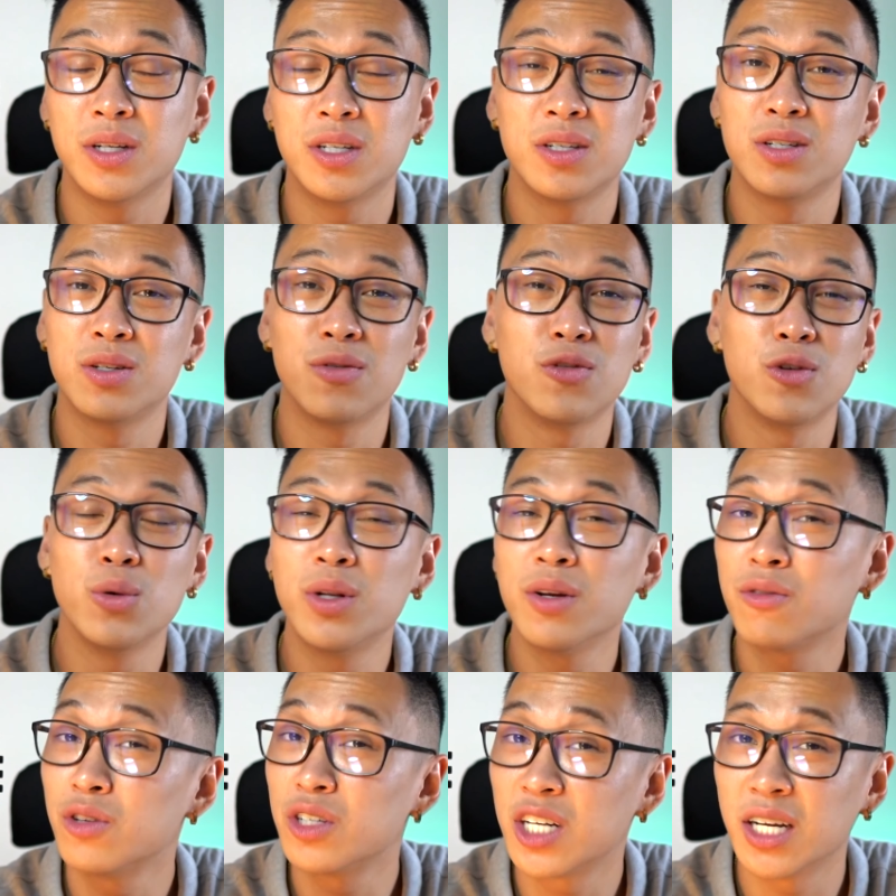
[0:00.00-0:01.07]
It's just a few
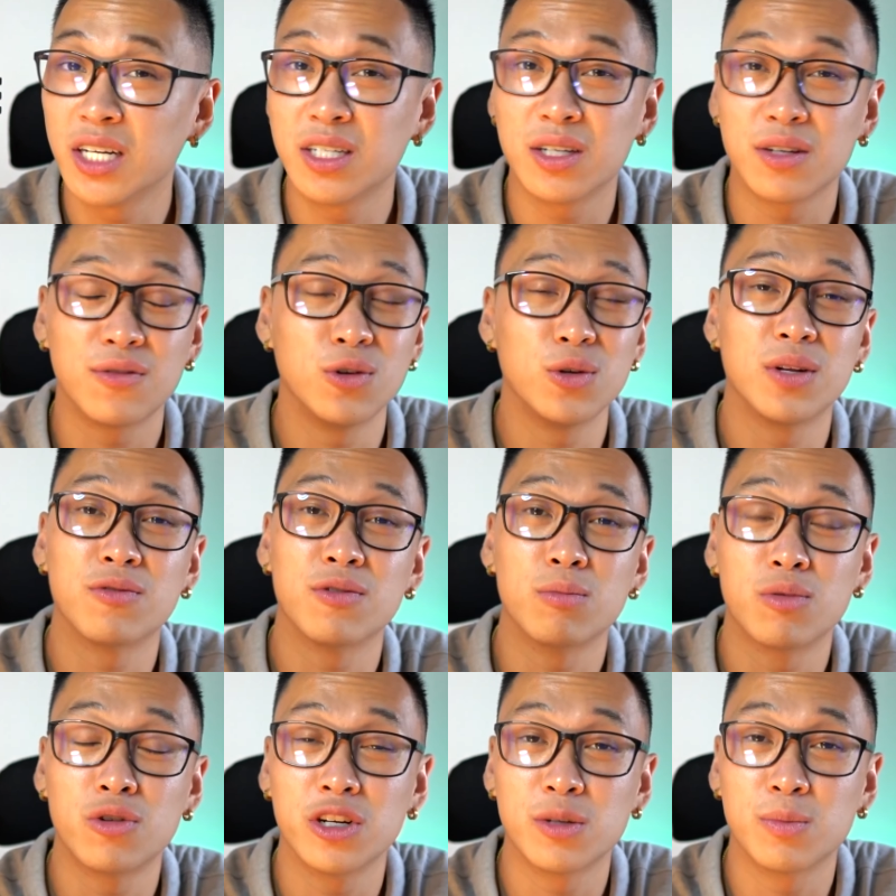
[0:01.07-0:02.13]
different changes, few different
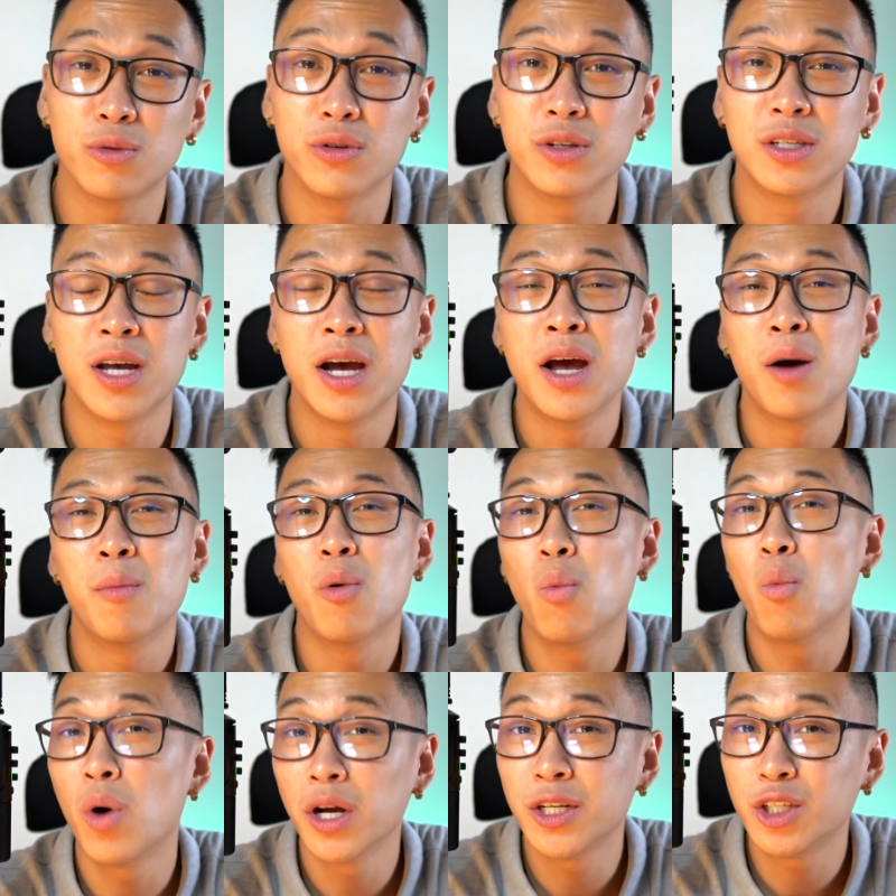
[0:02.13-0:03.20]
price points, but
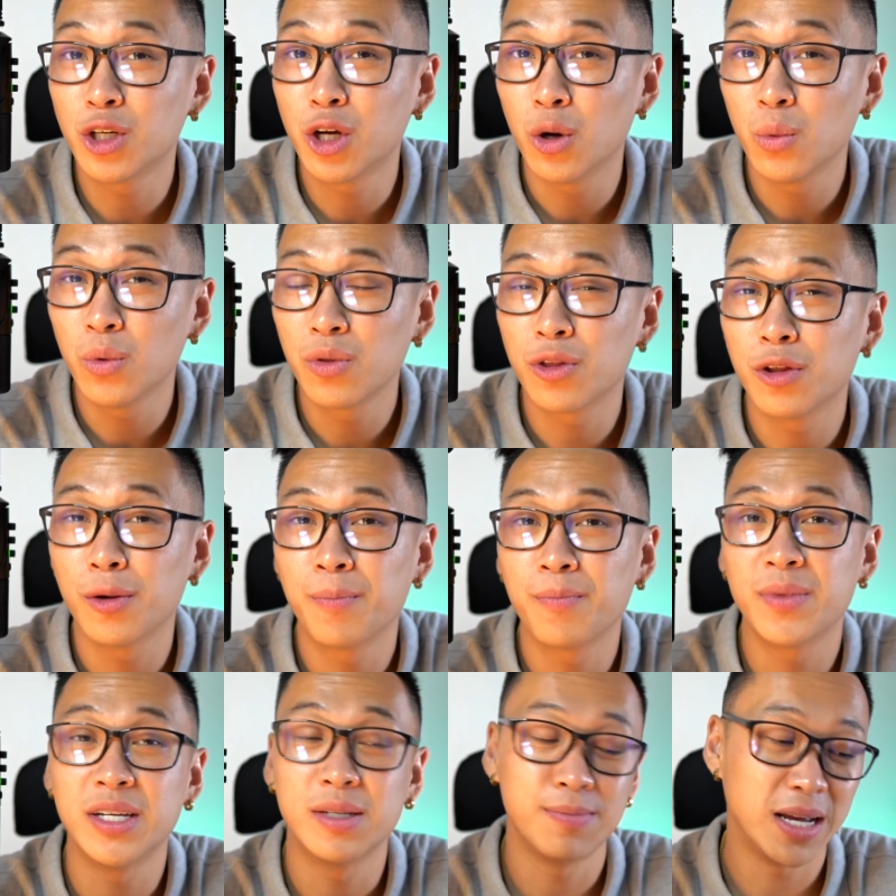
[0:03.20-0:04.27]
why'd you go with them?
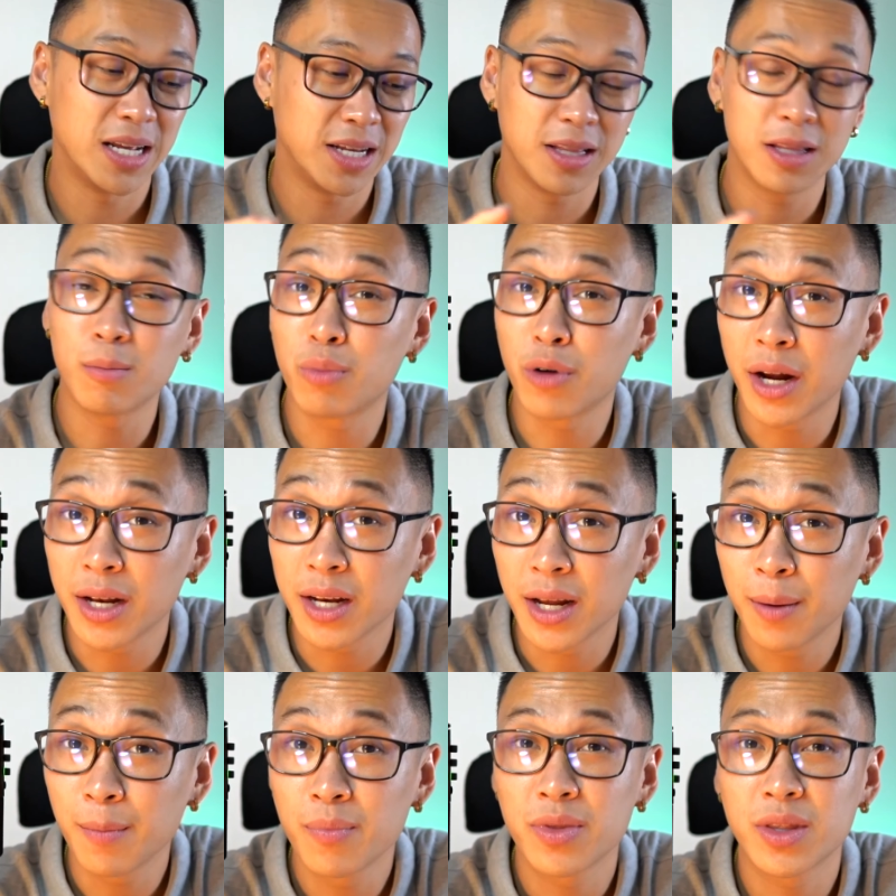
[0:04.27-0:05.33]
It's mainly the
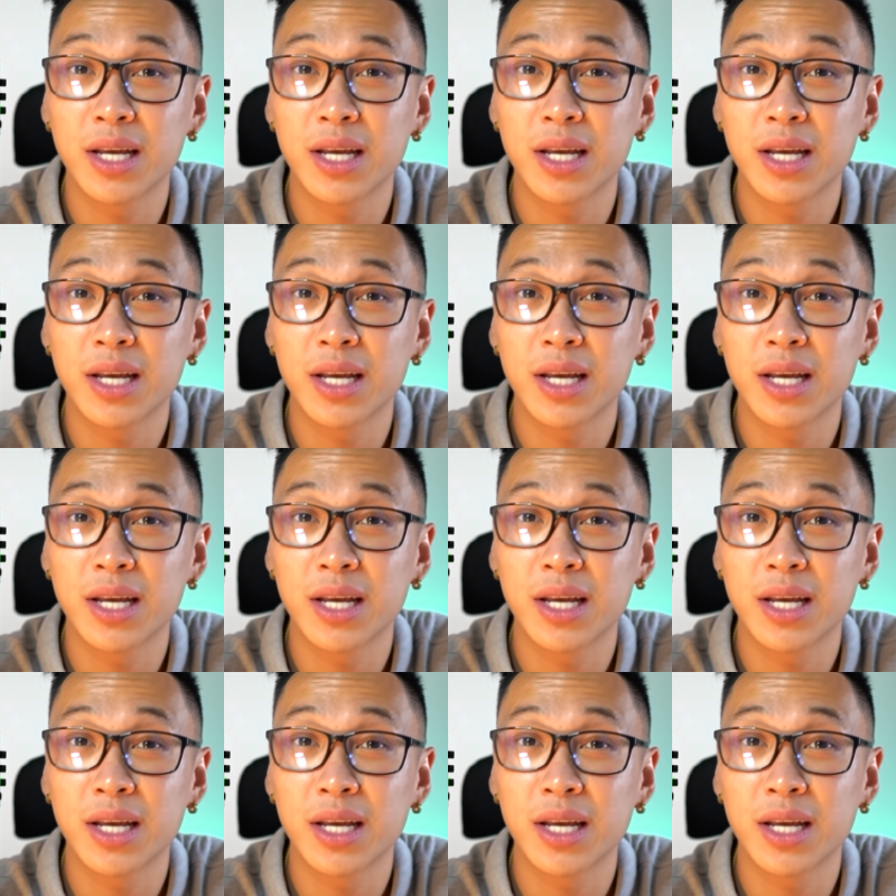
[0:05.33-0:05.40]
branding,